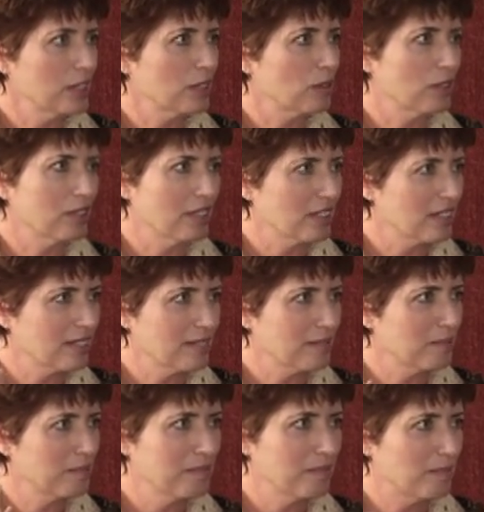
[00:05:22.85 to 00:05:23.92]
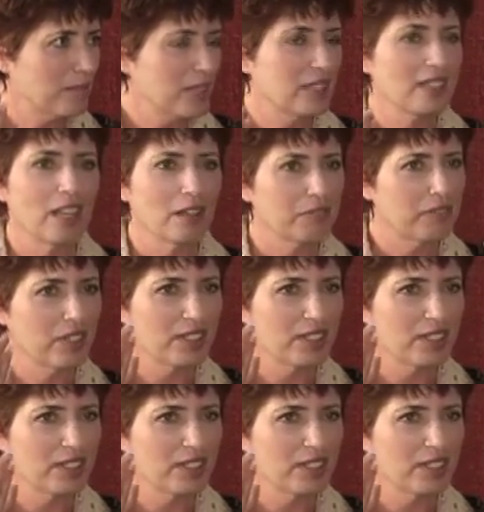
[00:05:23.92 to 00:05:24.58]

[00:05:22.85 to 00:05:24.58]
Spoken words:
all this stuff,